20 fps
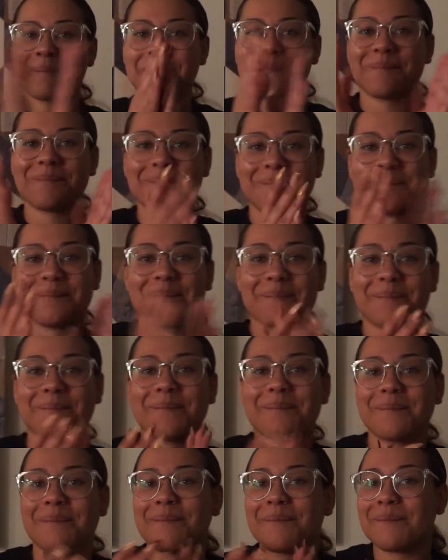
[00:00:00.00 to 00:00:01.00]
she was
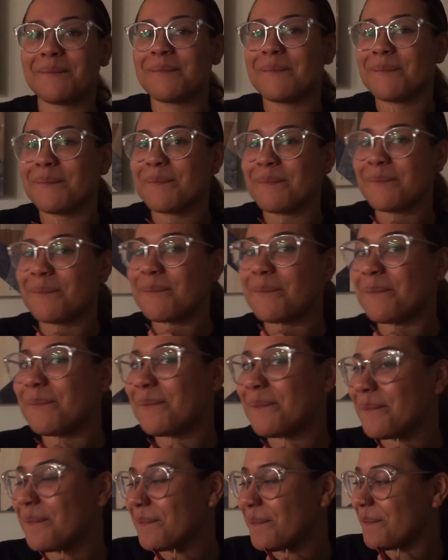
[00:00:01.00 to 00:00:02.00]
nervous, and I think this
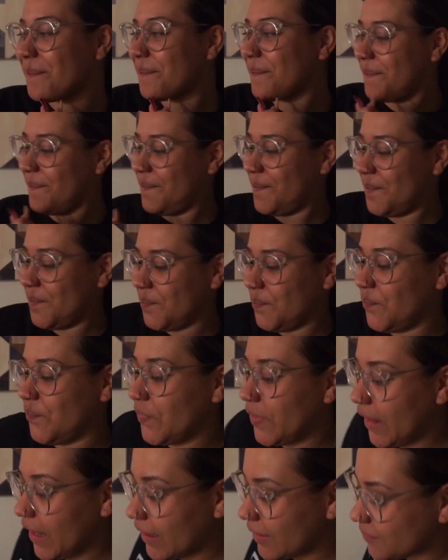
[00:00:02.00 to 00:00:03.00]
is one of
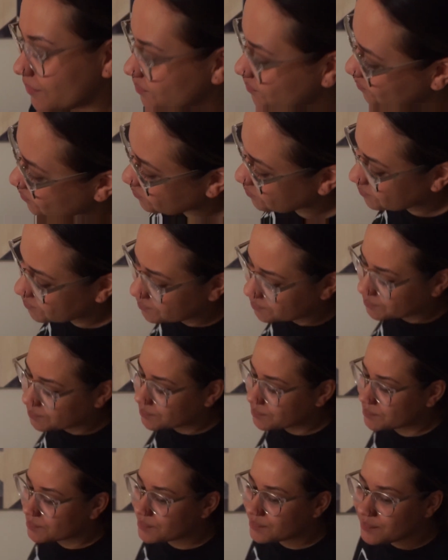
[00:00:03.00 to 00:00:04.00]
the better preps you
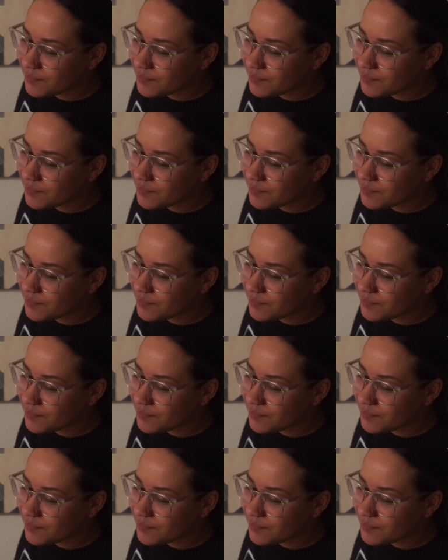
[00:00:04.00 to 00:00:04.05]
have.